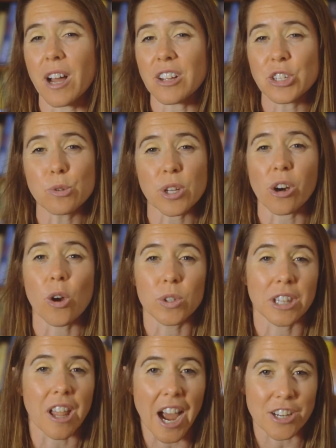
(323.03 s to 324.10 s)
use our own
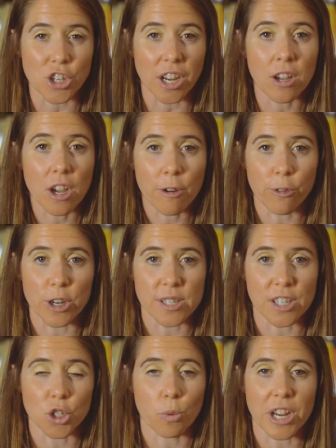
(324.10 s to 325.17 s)
logic for a
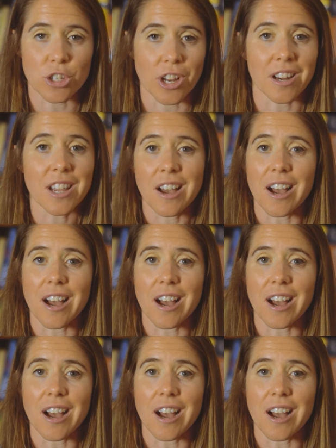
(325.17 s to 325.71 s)
situation.